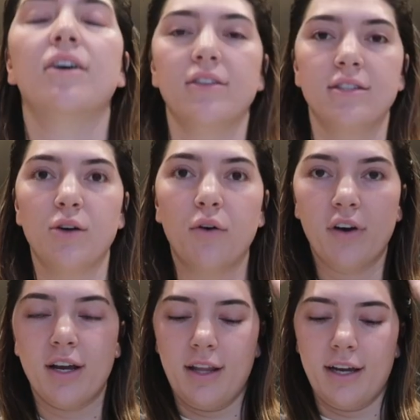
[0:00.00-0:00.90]
All this
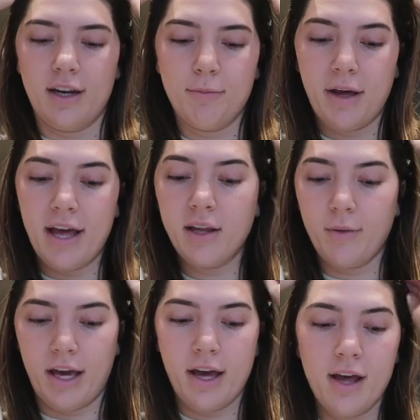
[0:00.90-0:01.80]
overhead lighting. But
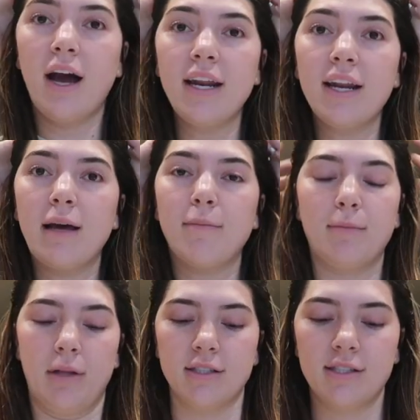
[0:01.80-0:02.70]
anyway, I need to get my
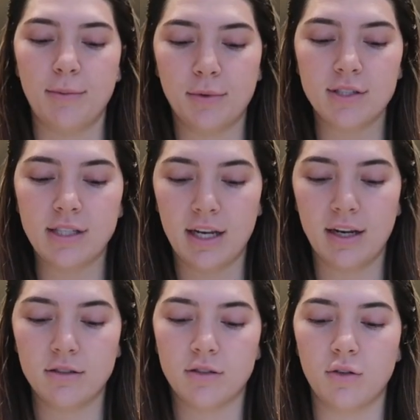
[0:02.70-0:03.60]
blood samples set
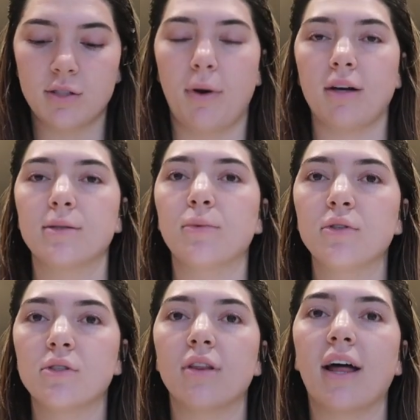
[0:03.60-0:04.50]
in as soon as possible
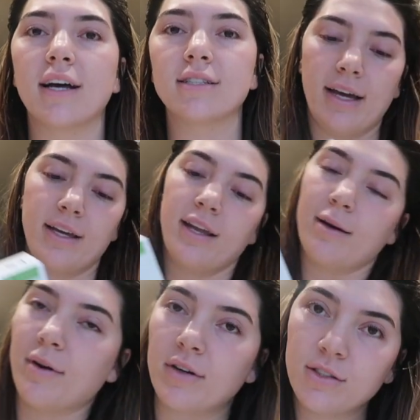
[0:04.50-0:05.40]
so that I can get
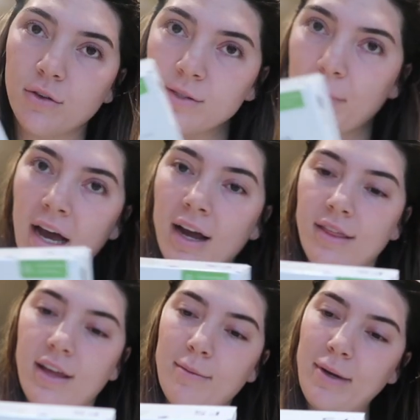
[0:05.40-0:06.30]
my results back. I
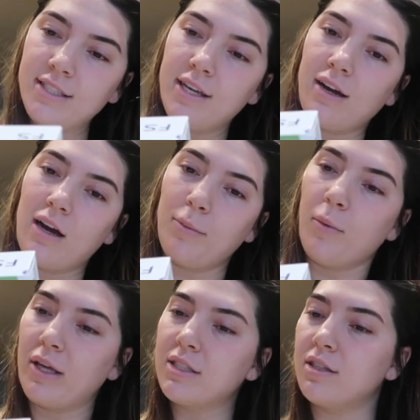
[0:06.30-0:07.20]
think it might take a couple
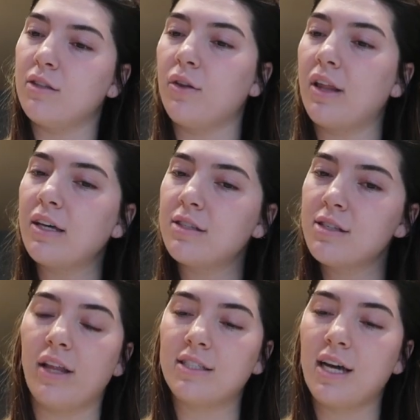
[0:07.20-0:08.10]
weeks to do this.
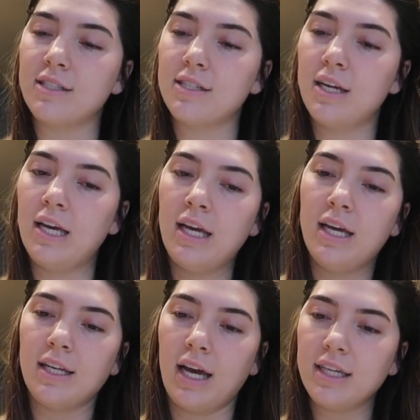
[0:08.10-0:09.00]
They test
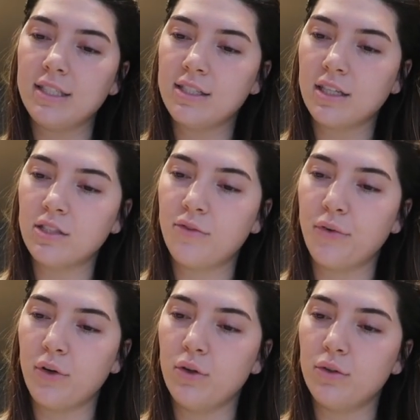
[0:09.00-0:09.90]
96
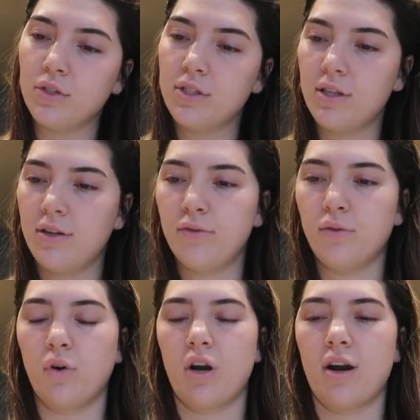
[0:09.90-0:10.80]
foods
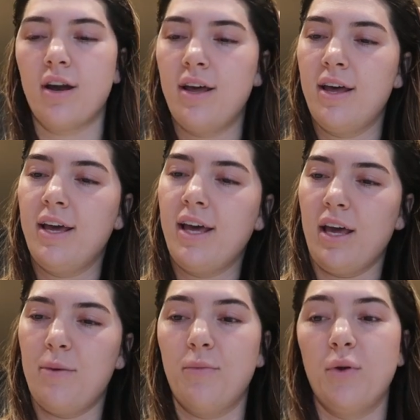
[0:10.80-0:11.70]
for
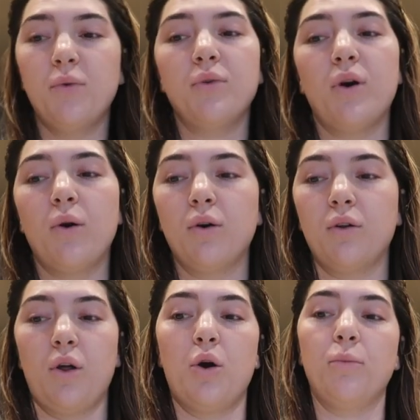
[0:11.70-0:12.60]

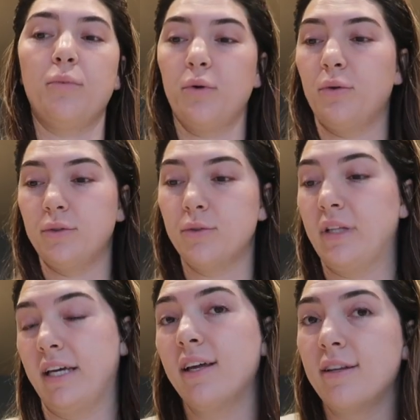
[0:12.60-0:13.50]

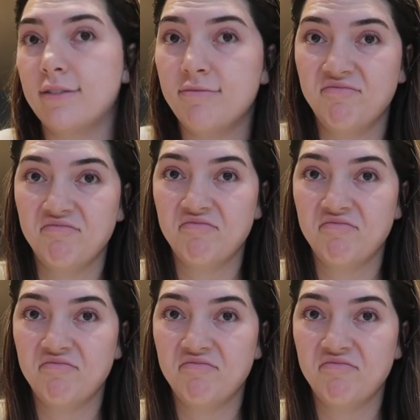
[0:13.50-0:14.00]
immunoglobulin.